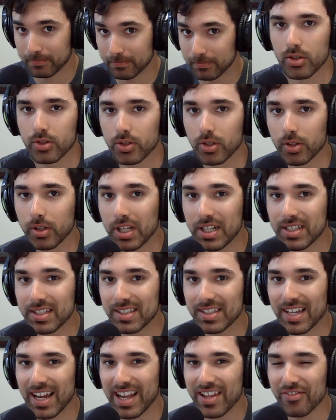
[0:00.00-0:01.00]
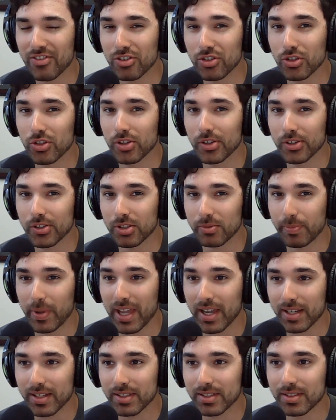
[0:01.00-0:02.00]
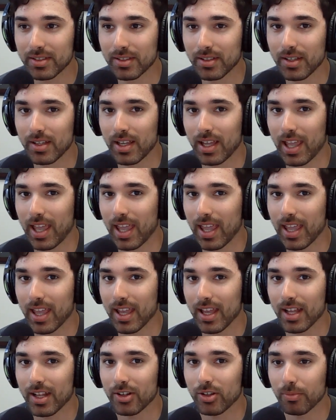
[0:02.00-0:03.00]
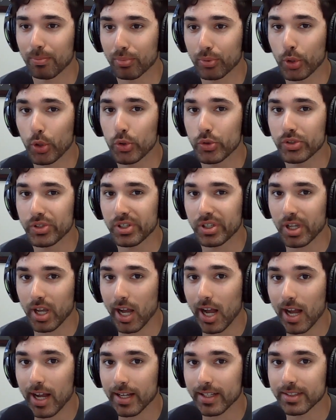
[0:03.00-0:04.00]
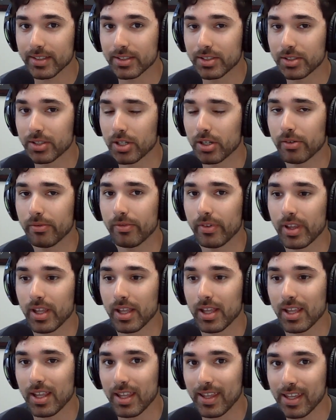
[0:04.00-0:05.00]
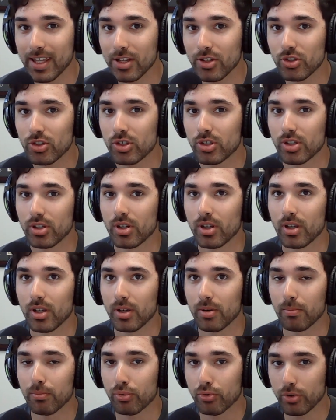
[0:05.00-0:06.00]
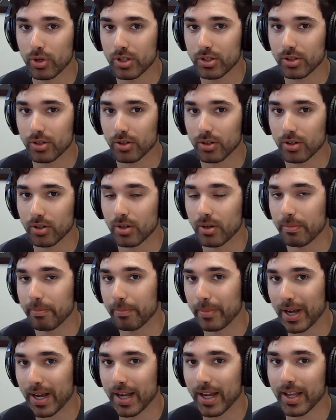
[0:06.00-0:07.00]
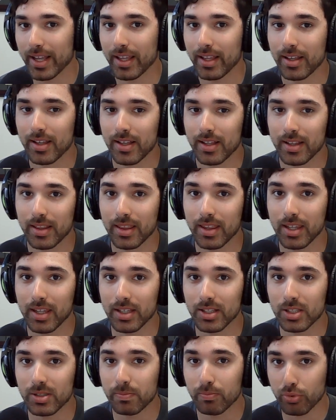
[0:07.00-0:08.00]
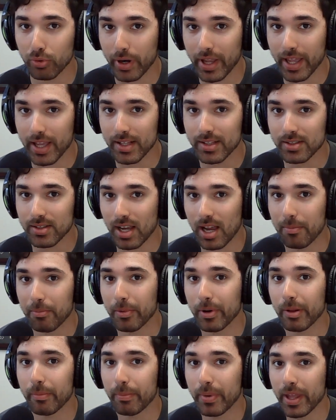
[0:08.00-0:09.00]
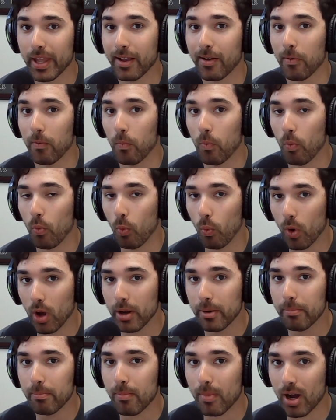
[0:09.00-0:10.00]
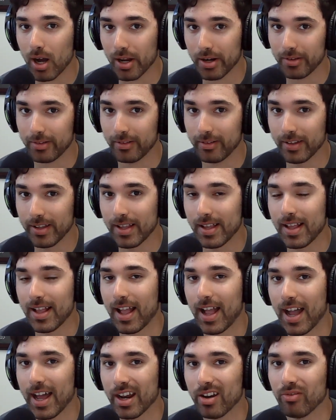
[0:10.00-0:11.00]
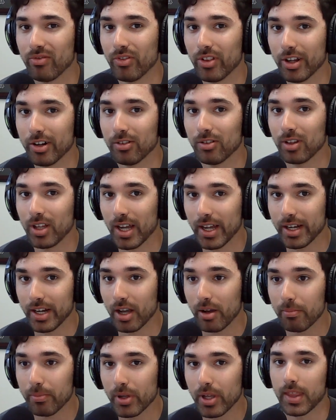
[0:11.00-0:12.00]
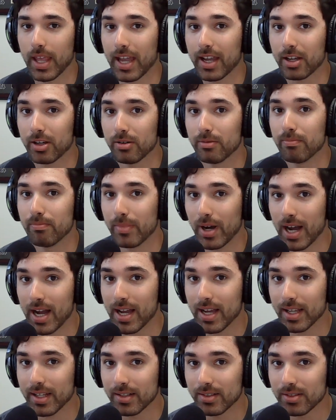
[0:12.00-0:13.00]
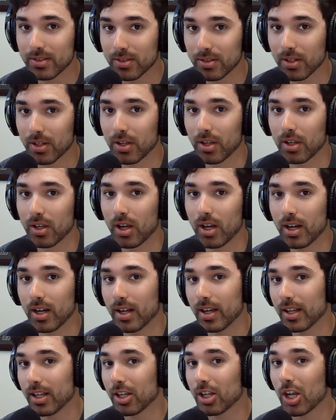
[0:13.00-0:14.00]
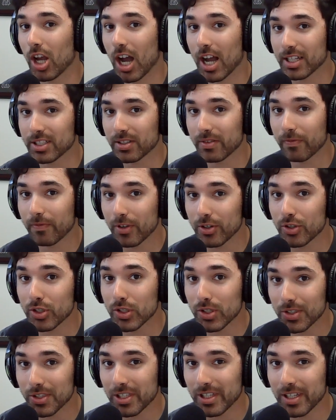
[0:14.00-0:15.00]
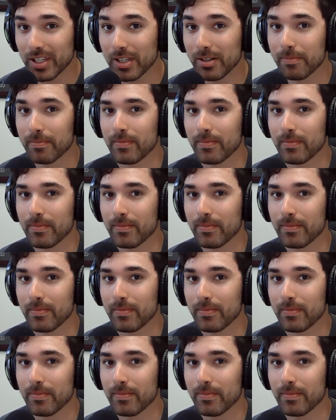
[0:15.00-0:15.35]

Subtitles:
So let's dive into the specs and the pros and cons of each printer by these brands. I'm going to pick one model out of their lineup that combines cost efficiency,